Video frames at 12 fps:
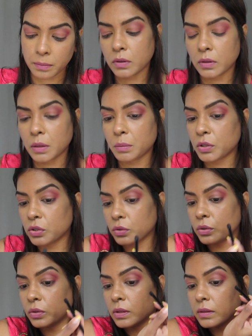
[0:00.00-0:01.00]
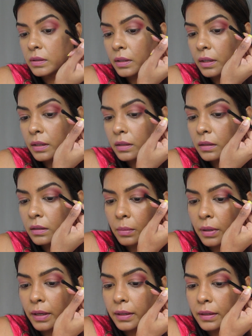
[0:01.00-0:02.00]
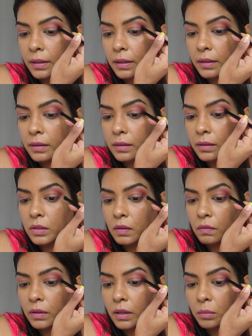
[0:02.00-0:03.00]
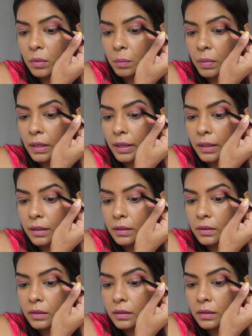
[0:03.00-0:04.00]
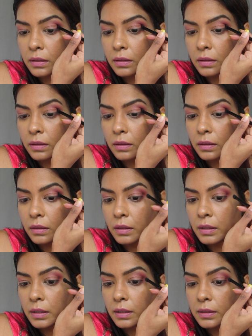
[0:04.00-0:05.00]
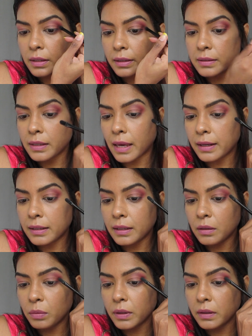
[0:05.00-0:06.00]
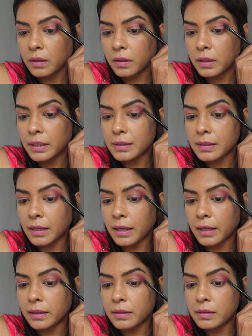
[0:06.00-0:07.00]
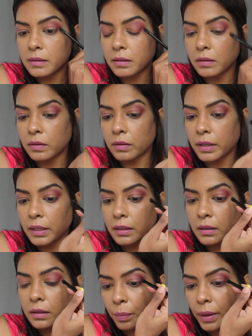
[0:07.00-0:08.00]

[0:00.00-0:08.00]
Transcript: So let me show you the side. Pack it. See where I'm applying it here is exactly where the crease ends here, right?